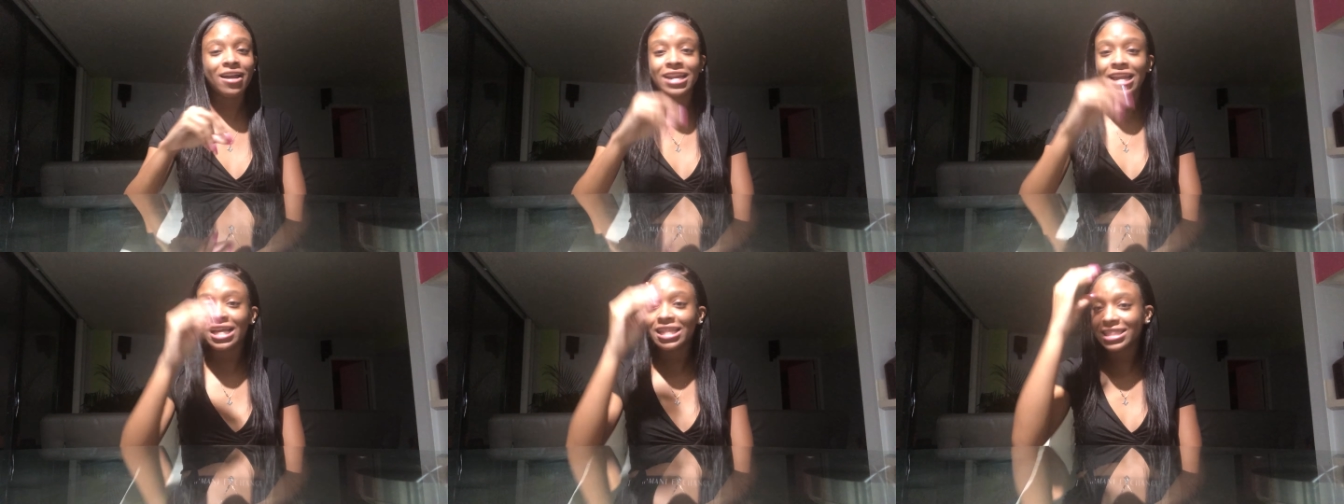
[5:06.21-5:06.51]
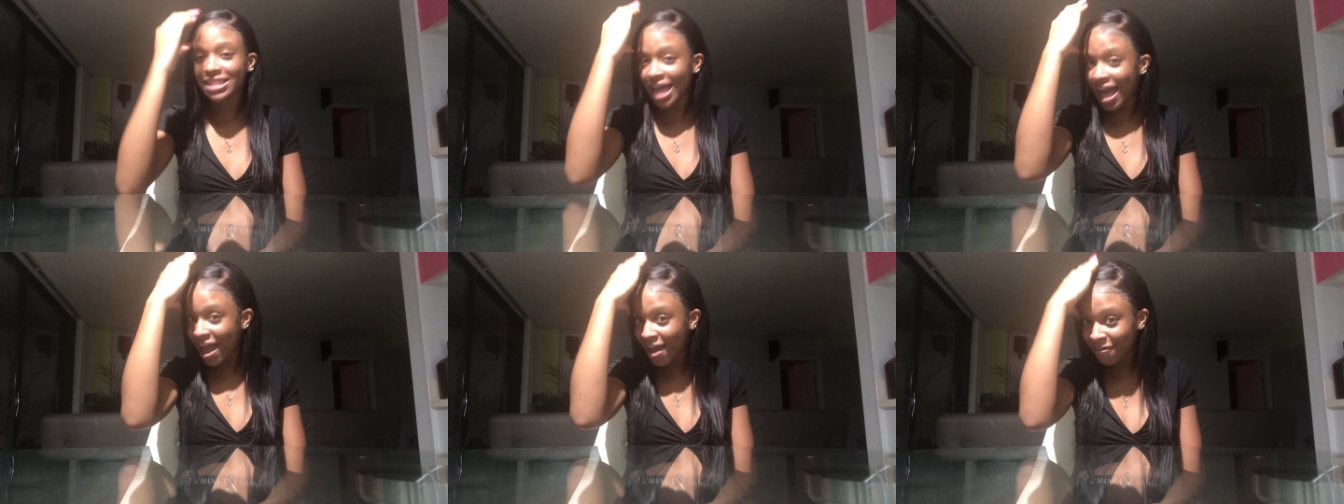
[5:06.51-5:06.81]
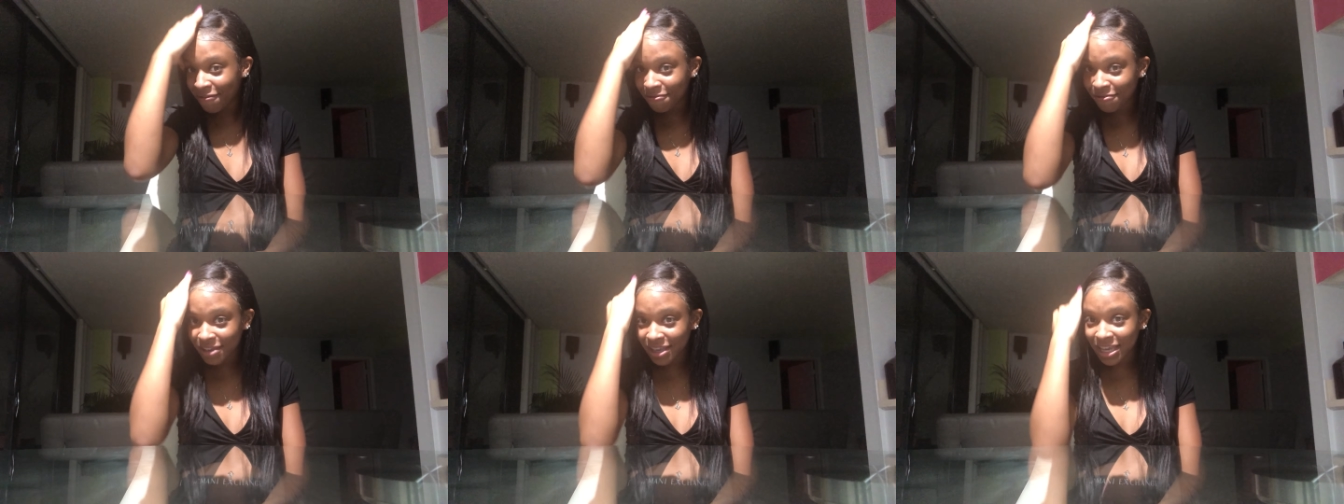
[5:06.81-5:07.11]
They
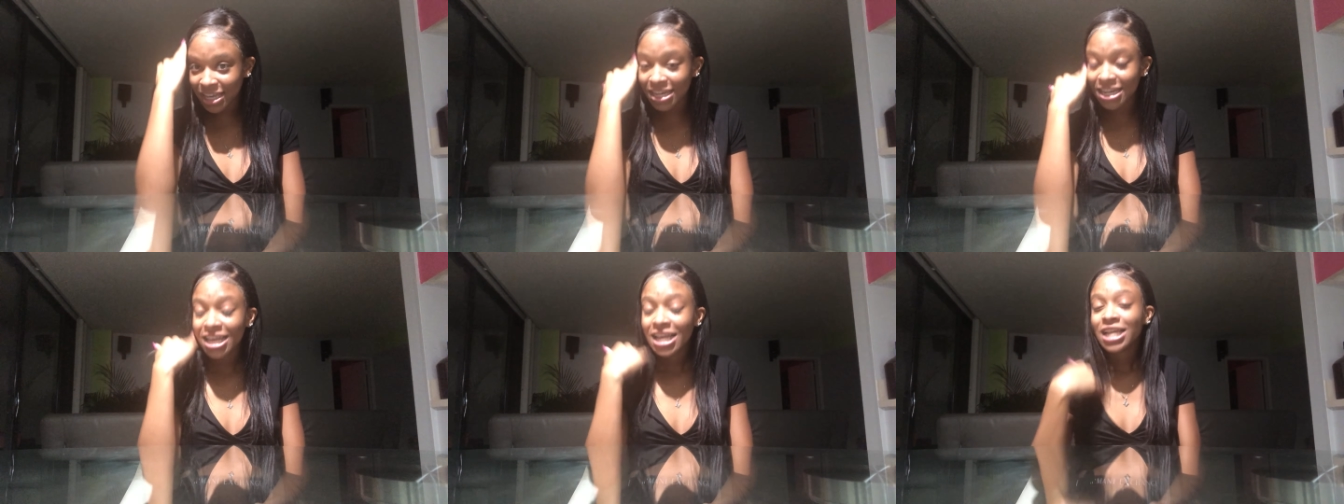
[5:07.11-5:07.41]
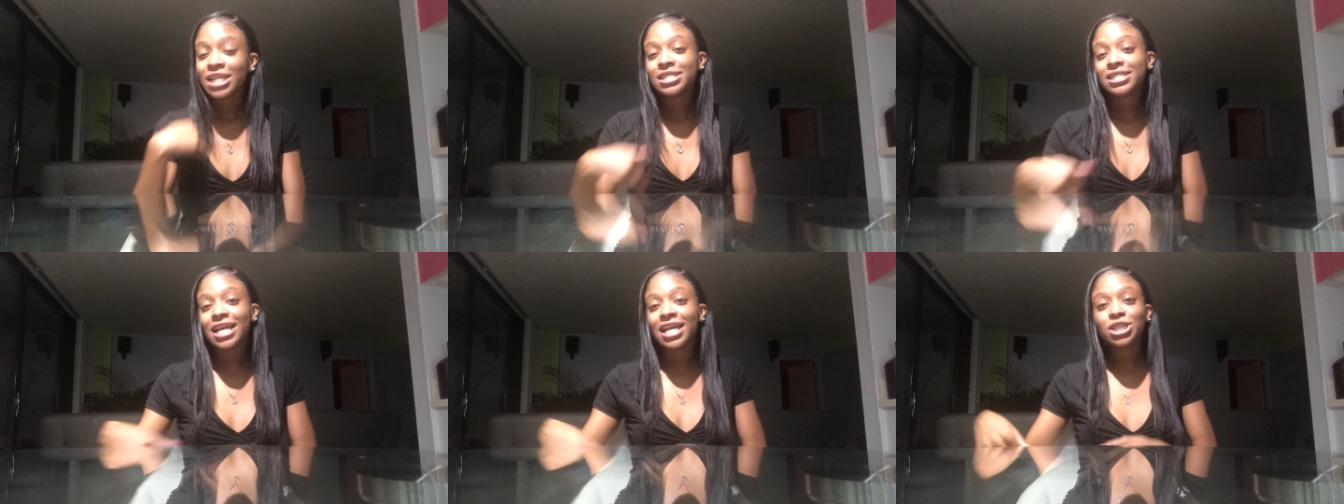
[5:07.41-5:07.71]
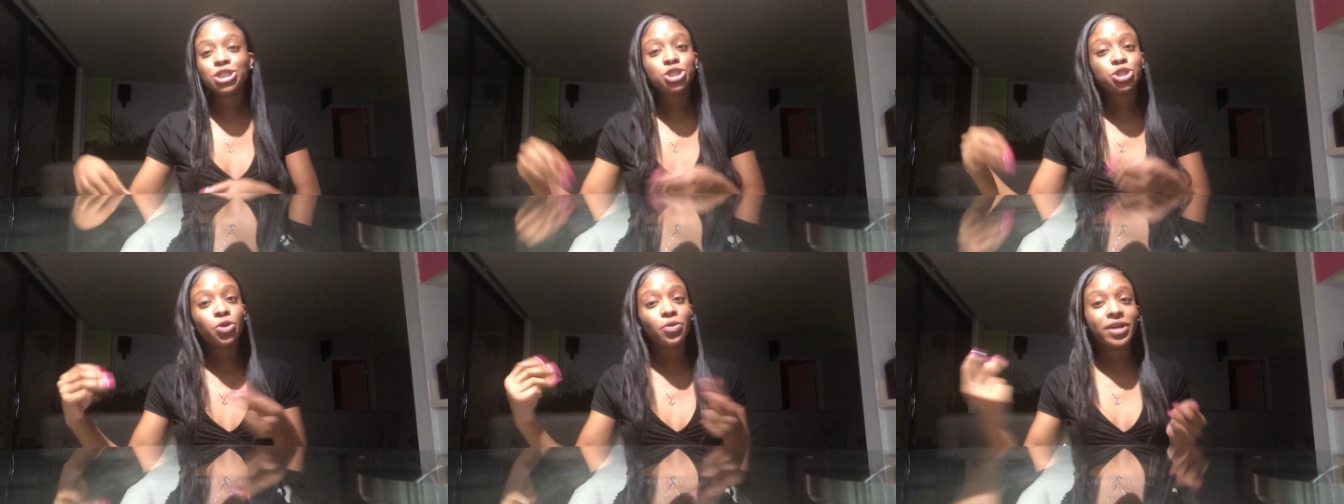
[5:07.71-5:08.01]
laughing.
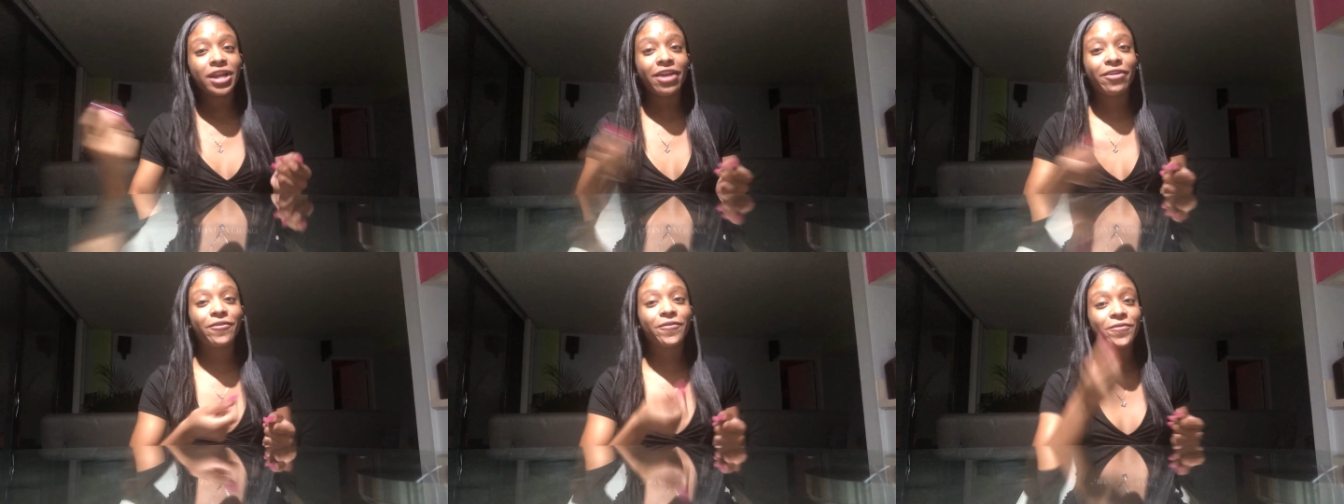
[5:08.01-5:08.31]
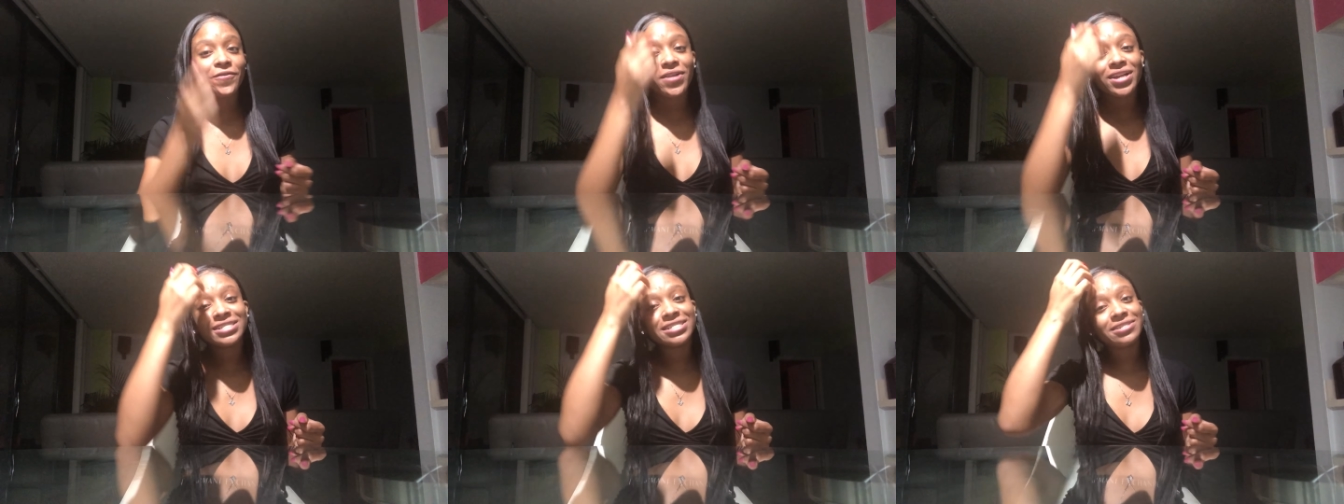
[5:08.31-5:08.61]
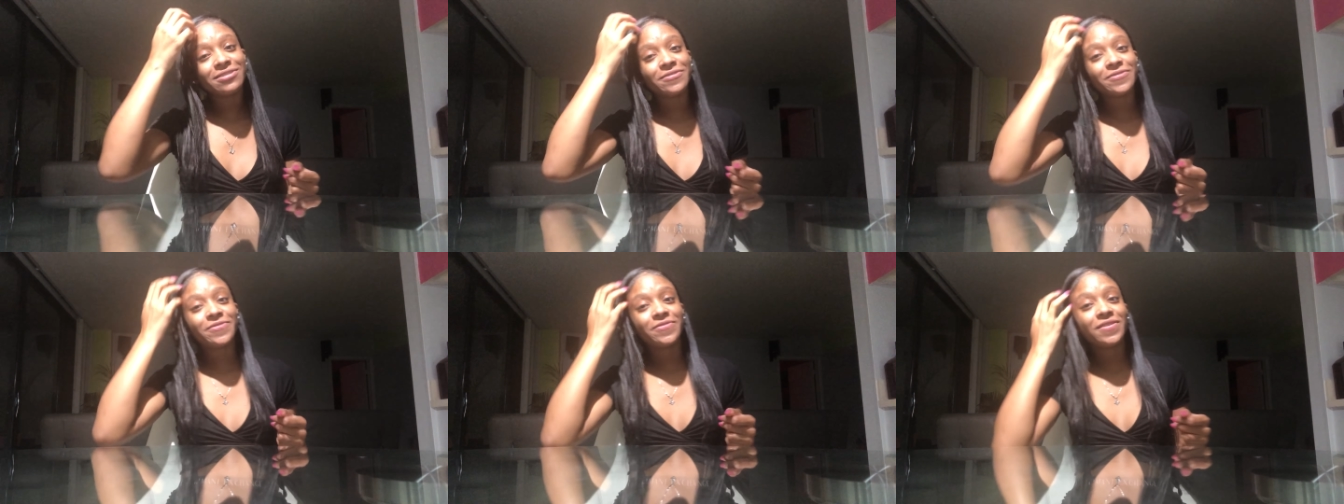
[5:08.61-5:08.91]
They showing their friends
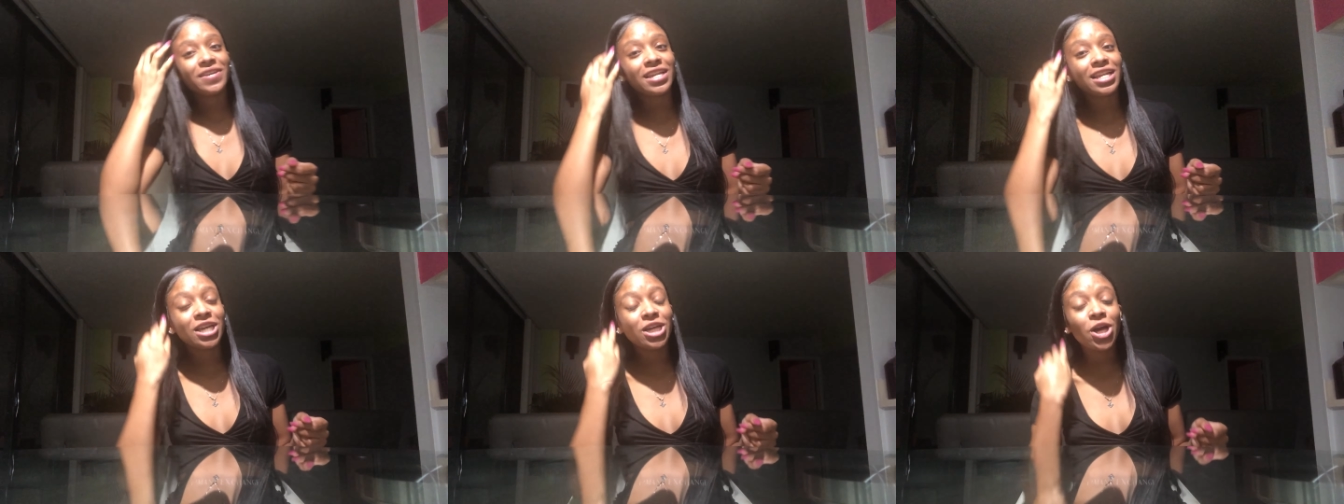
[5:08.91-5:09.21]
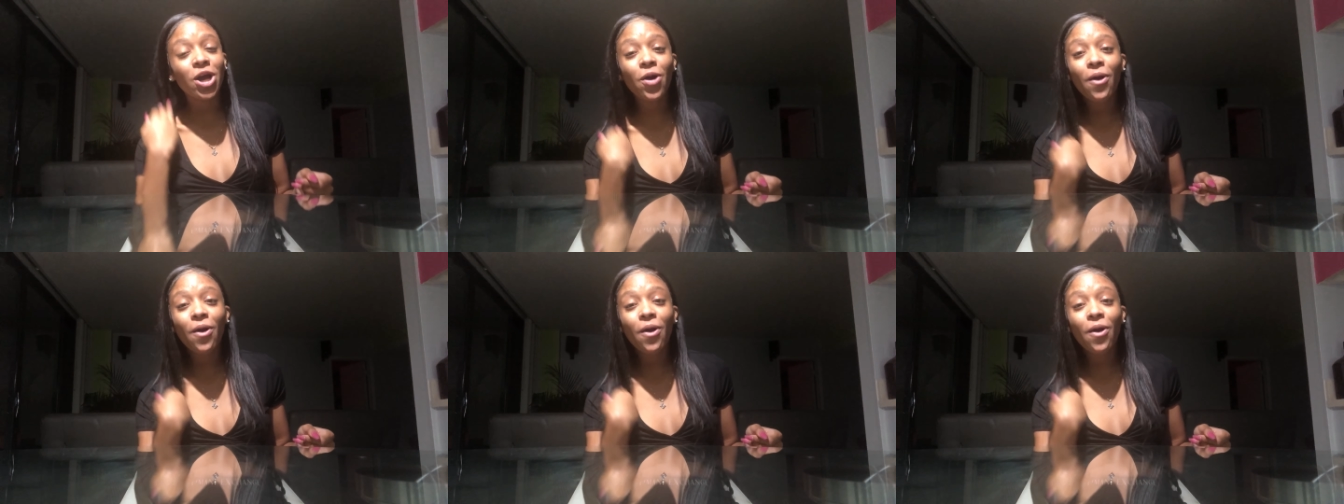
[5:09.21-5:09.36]
the video.